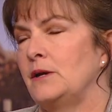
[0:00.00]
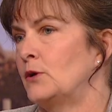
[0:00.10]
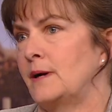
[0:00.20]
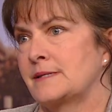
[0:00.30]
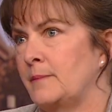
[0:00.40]

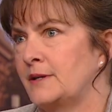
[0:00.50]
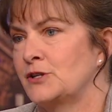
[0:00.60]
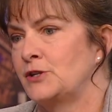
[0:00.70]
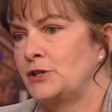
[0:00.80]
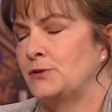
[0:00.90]
You know, as I
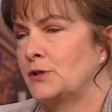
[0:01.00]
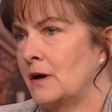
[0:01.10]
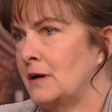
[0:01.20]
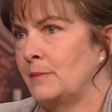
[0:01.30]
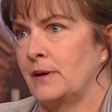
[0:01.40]
mentioned to you,
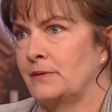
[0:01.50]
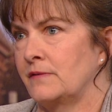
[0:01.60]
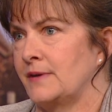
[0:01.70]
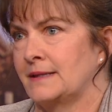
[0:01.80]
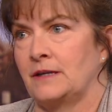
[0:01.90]
talking about
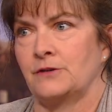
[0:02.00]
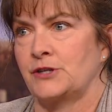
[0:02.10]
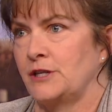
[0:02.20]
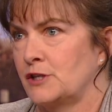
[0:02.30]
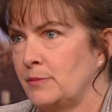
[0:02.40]
the fact that you're
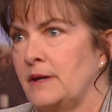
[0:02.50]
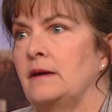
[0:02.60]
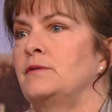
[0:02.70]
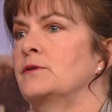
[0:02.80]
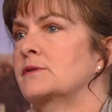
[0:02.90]
changing
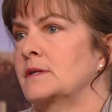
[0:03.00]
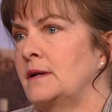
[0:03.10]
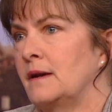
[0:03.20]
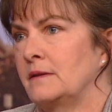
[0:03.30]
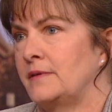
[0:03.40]
behaviors
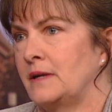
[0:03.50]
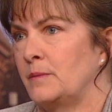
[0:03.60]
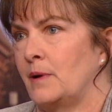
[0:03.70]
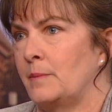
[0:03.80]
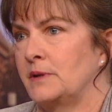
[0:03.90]
and
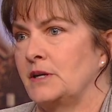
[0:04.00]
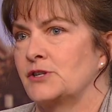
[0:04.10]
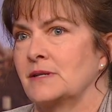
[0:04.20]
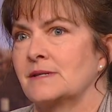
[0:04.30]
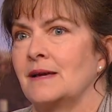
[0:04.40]
elevating
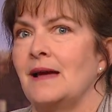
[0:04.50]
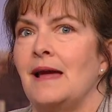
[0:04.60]
populations.